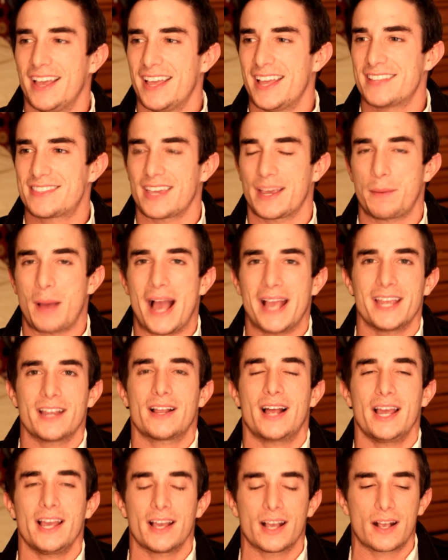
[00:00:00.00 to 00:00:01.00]
It's, I, get,
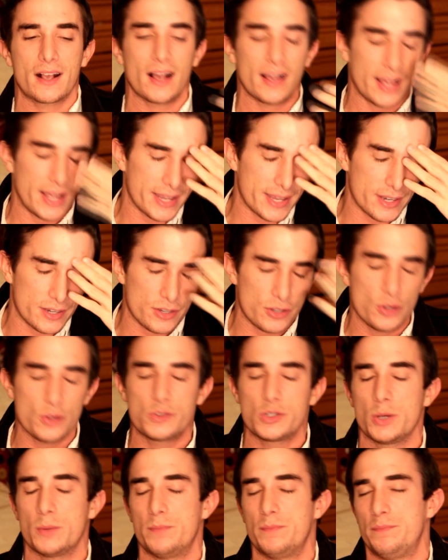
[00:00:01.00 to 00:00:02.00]
I, get, I get
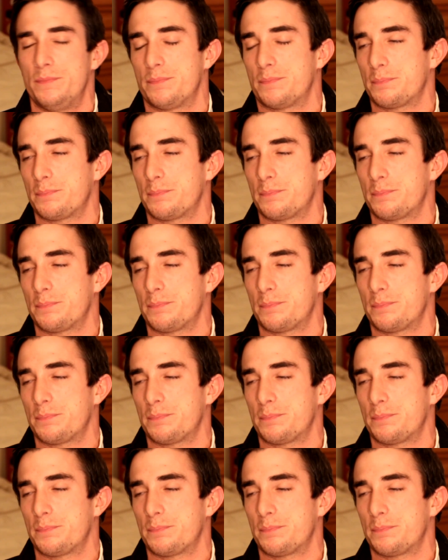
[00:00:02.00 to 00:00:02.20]
YouTube,